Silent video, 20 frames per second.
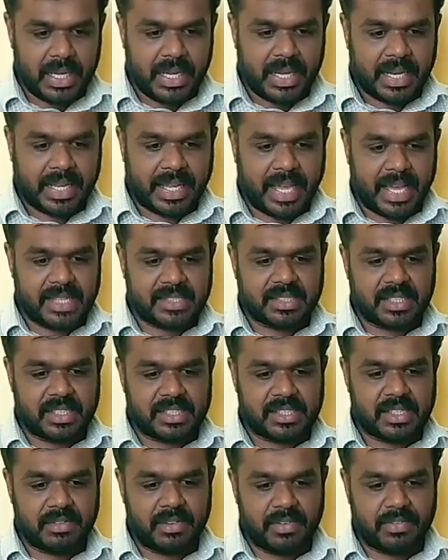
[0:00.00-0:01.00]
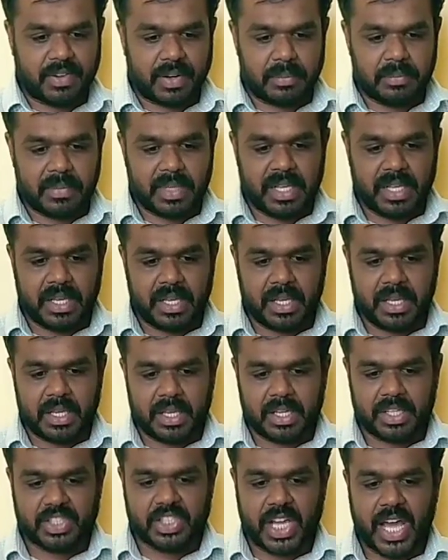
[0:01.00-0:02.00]
received from the
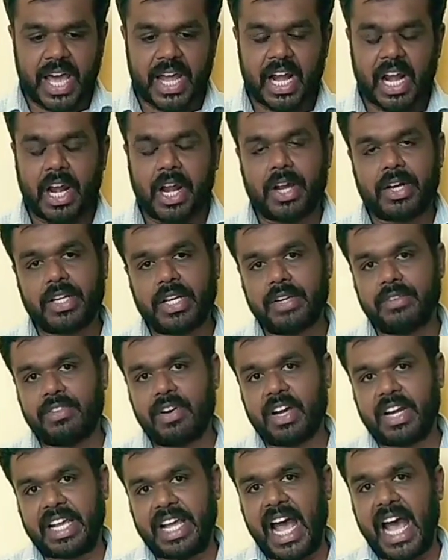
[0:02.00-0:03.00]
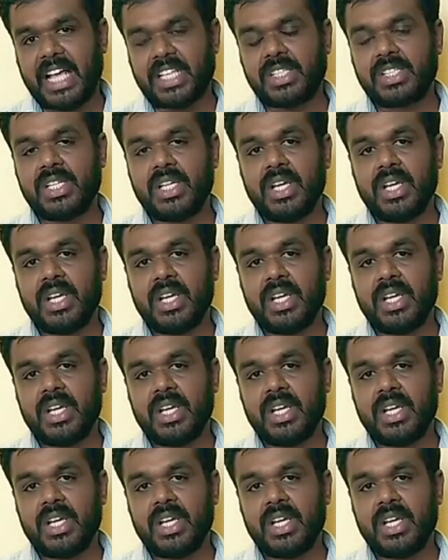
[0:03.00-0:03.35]
share allotted for cash.